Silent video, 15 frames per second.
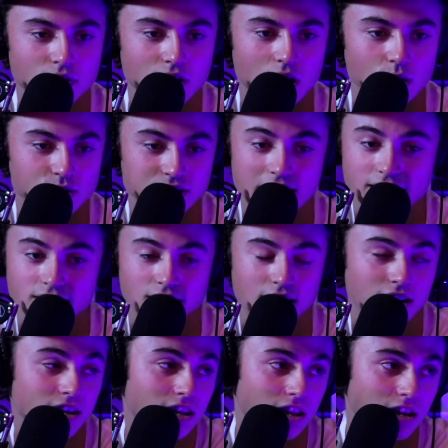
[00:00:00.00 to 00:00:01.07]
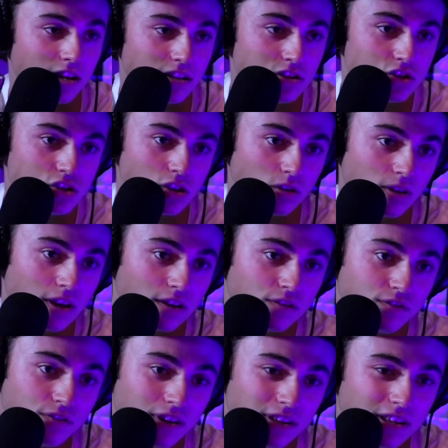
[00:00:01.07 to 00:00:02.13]
I was an athletic kid, so like
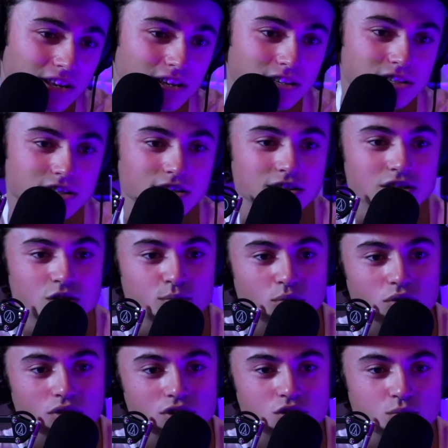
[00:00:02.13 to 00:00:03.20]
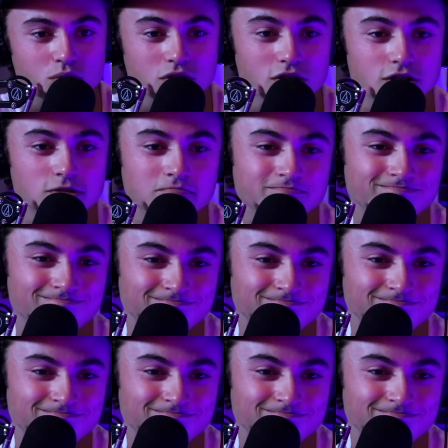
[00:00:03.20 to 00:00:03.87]
fitness and sports were